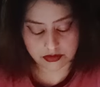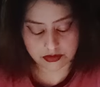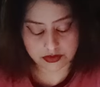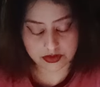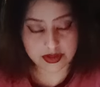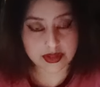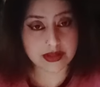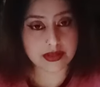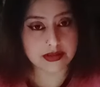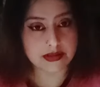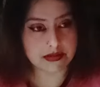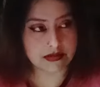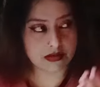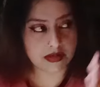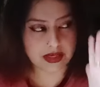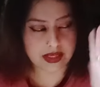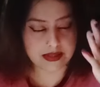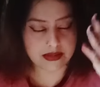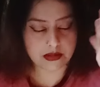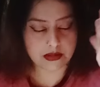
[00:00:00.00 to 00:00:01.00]
just
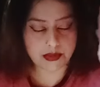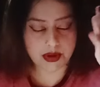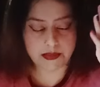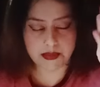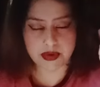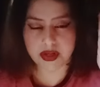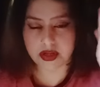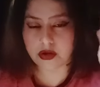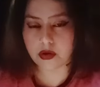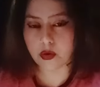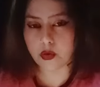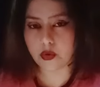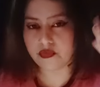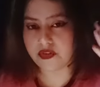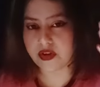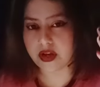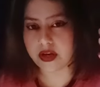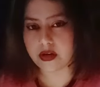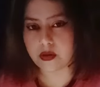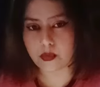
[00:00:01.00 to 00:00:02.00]
let the memory go,
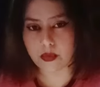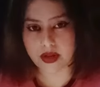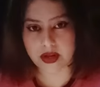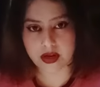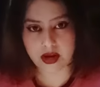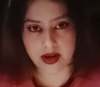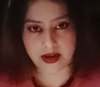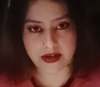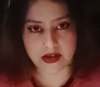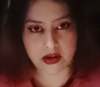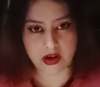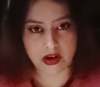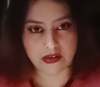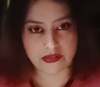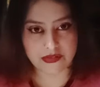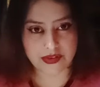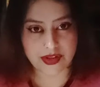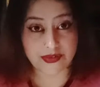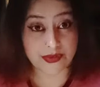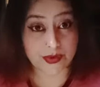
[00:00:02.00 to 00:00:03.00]
fade away, kind of,
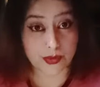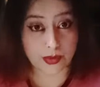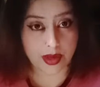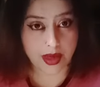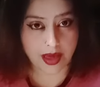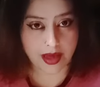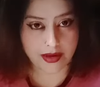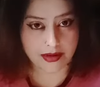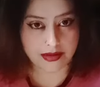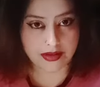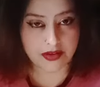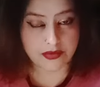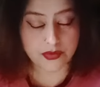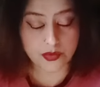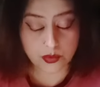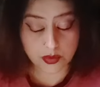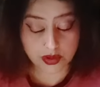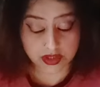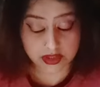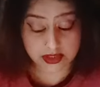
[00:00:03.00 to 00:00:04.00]
if you can. If you
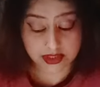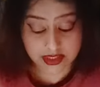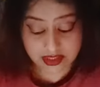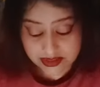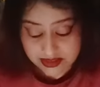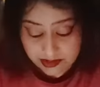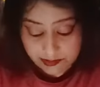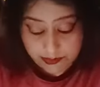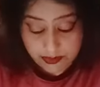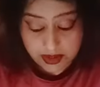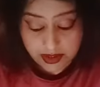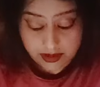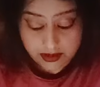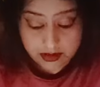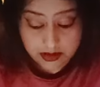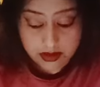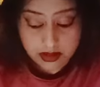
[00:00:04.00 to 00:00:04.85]
want to see something.